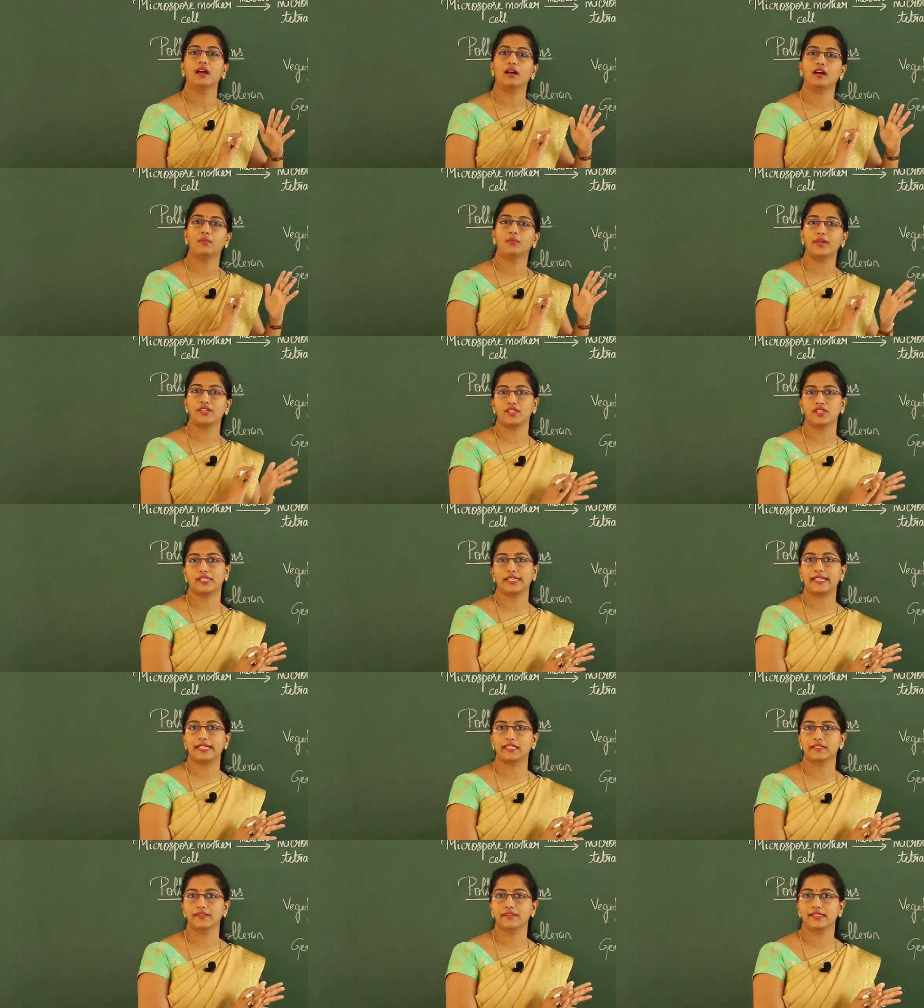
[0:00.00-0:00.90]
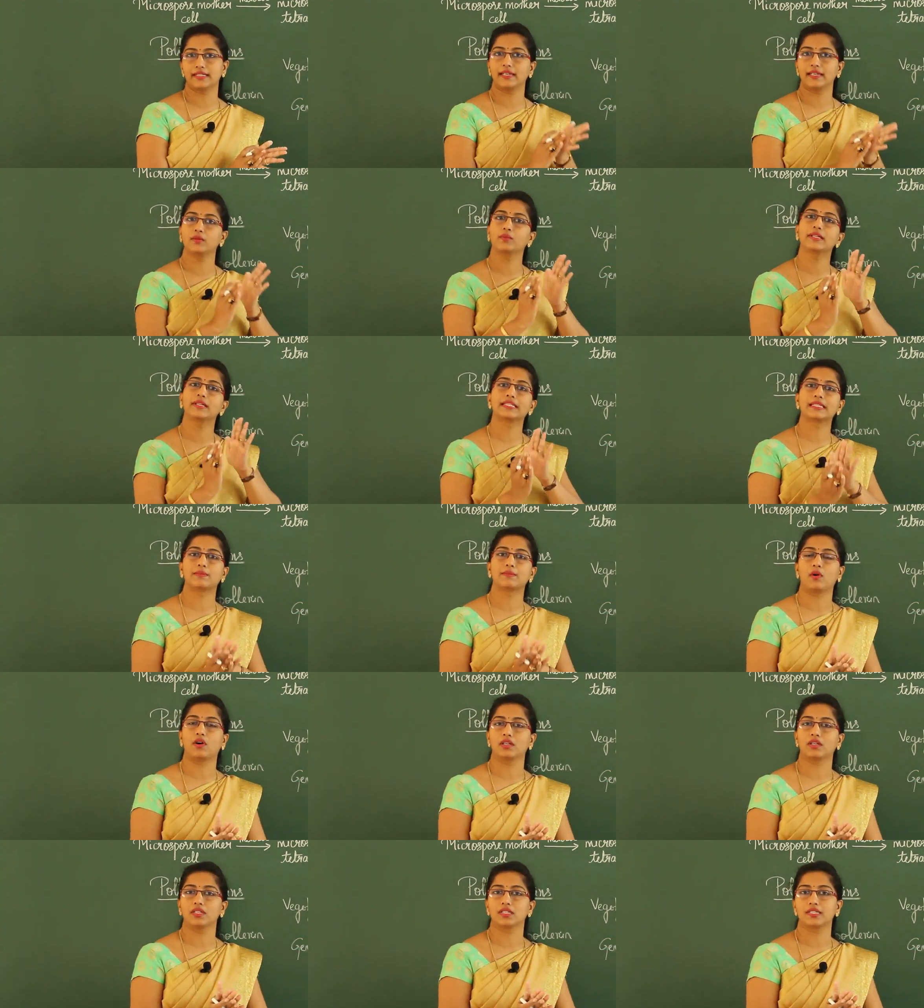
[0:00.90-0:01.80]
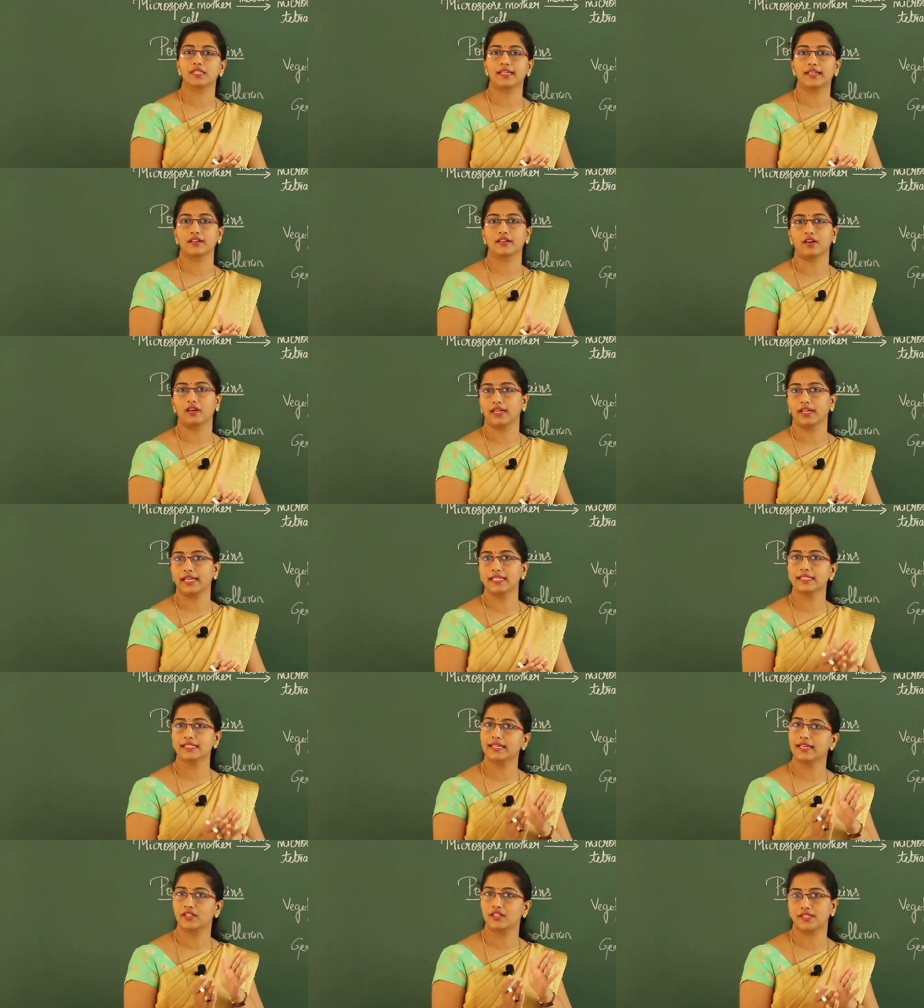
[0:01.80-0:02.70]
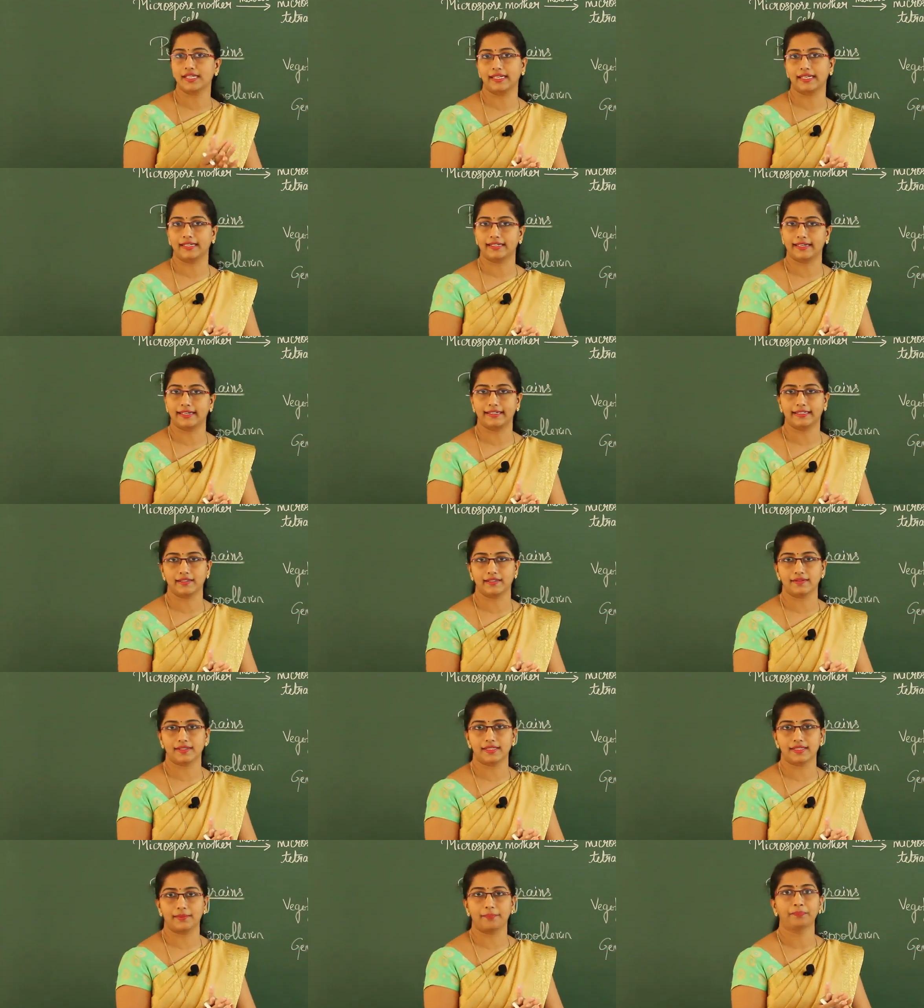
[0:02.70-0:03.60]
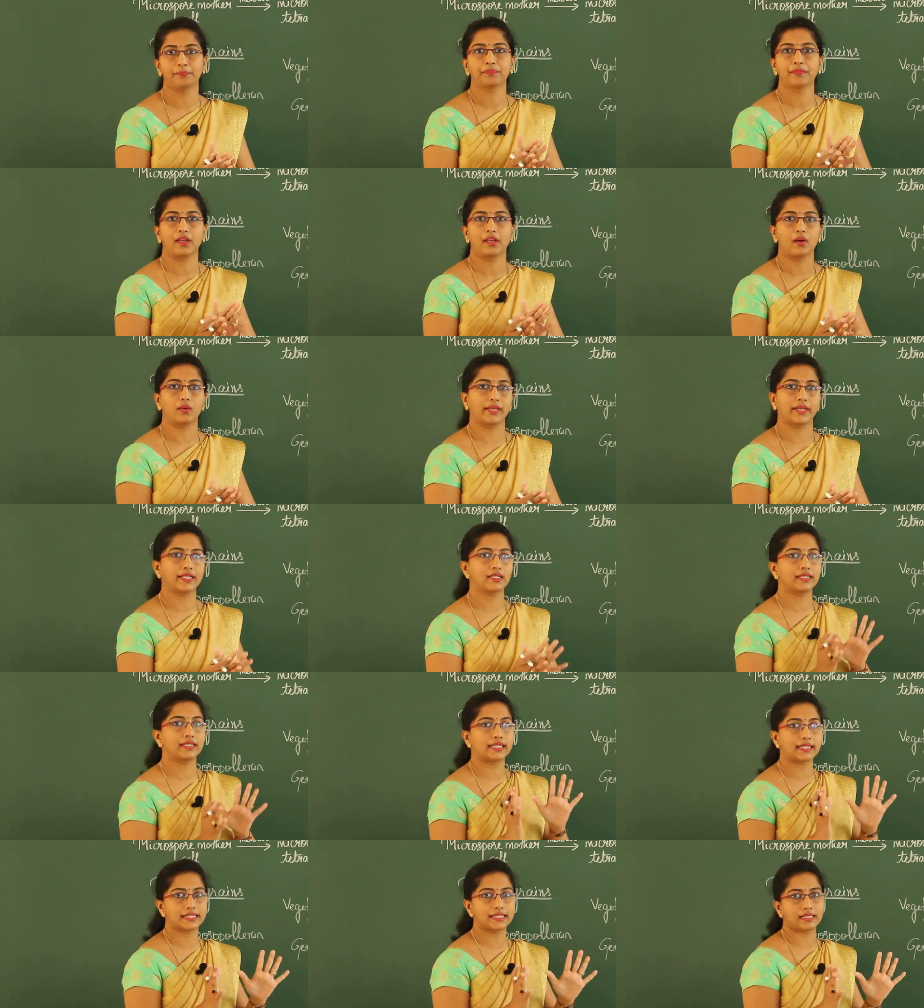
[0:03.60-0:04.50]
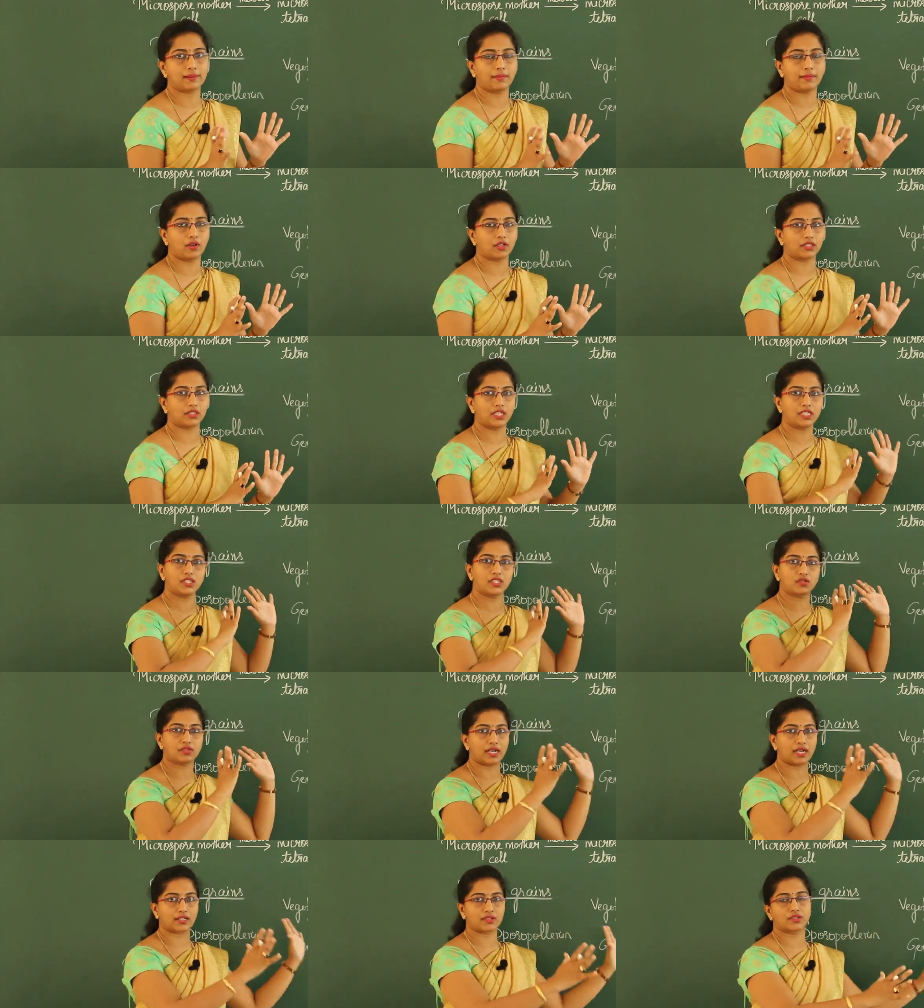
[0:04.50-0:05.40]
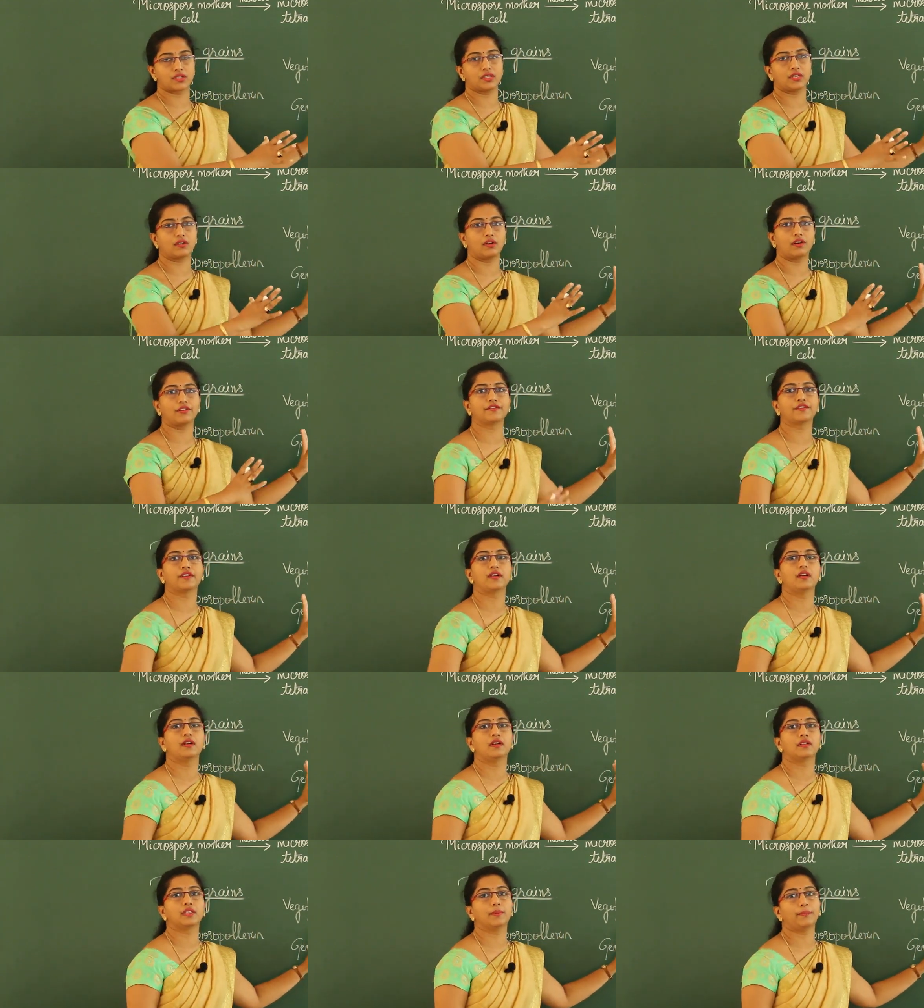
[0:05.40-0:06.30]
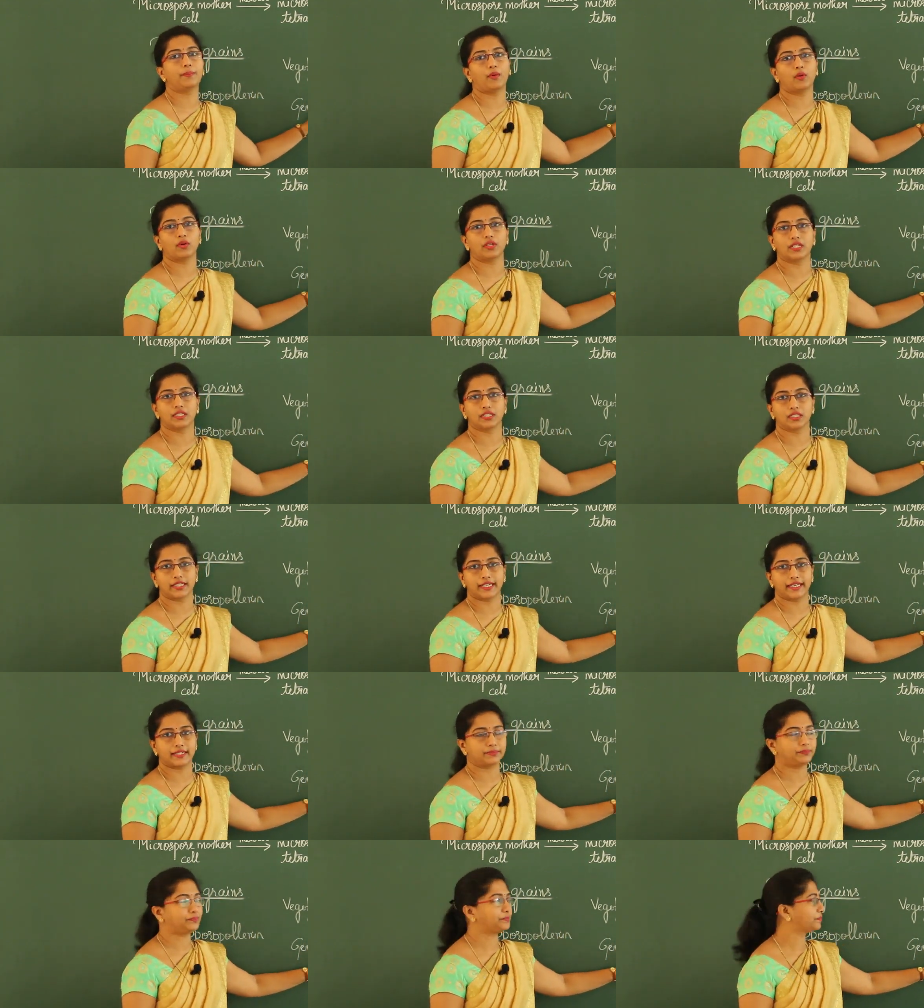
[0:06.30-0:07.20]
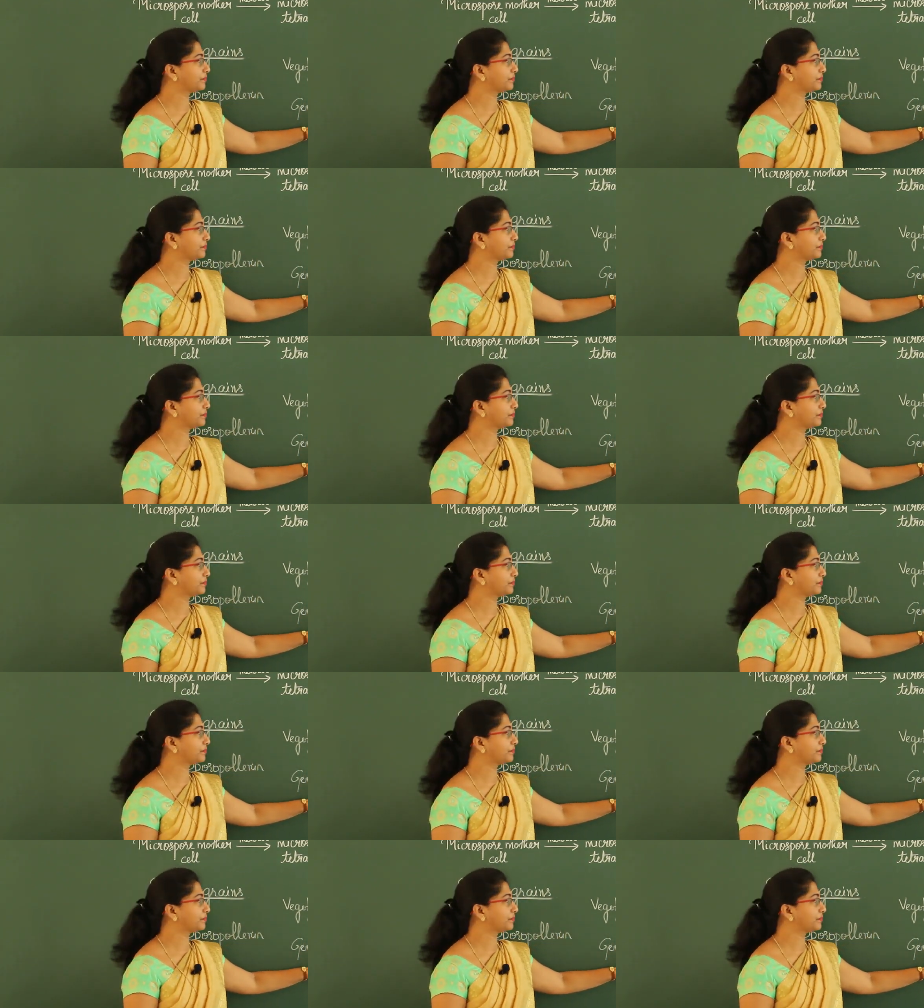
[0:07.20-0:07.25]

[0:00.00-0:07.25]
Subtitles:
vegetative cell, and one smaller cell called as generative cell. Okay, so that is about the structure of the pollen grain.